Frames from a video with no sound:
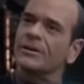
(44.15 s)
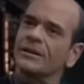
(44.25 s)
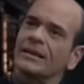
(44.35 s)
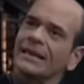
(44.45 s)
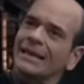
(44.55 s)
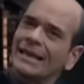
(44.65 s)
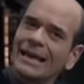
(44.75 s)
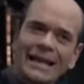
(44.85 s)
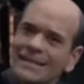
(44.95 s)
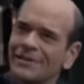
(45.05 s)
could
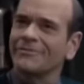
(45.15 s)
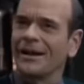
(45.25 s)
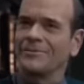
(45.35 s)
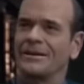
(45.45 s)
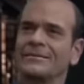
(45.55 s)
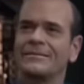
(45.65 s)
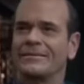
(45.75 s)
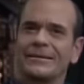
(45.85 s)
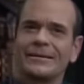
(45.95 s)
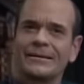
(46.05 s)
identify with.
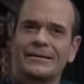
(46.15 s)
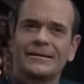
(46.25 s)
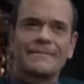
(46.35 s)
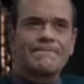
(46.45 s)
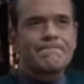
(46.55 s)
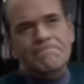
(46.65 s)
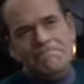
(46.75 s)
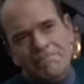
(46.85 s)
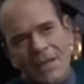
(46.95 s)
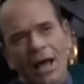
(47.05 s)

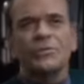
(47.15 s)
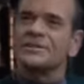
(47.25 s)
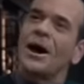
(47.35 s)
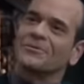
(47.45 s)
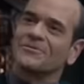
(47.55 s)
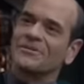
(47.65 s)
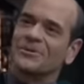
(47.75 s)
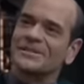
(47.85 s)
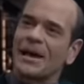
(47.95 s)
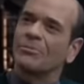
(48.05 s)
Holo-photography,
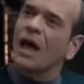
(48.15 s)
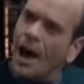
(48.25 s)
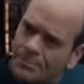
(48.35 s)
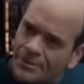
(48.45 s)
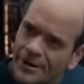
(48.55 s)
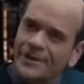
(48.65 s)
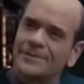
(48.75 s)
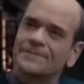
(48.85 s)
for example, opera.